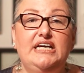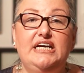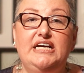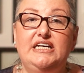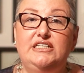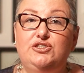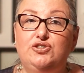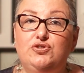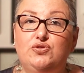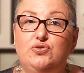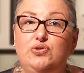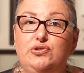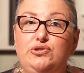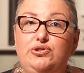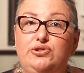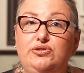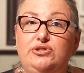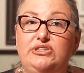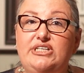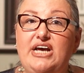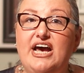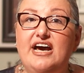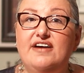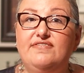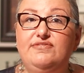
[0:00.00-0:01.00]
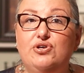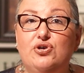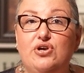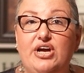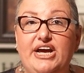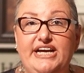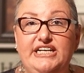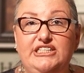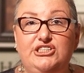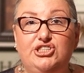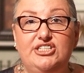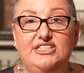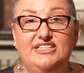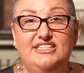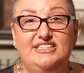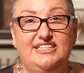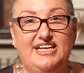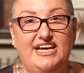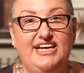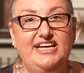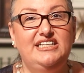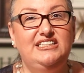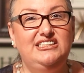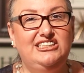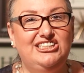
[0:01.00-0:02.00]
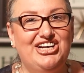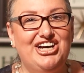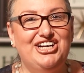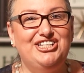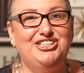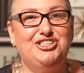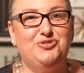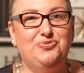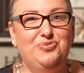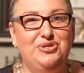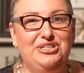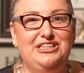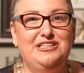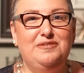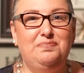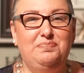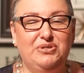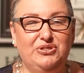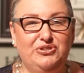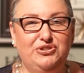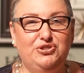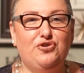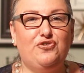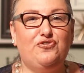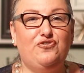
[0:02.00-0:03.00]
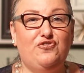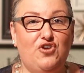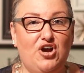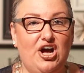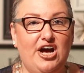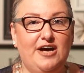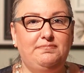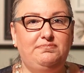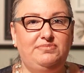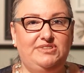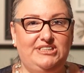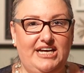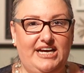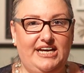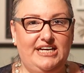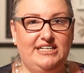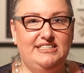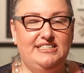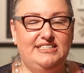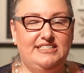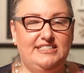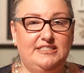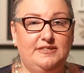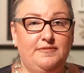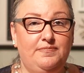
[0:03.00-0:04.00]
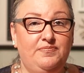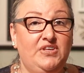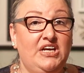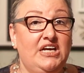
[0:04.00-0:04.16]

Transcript: It's crucial to have your agent stay in touch with the builder for updates.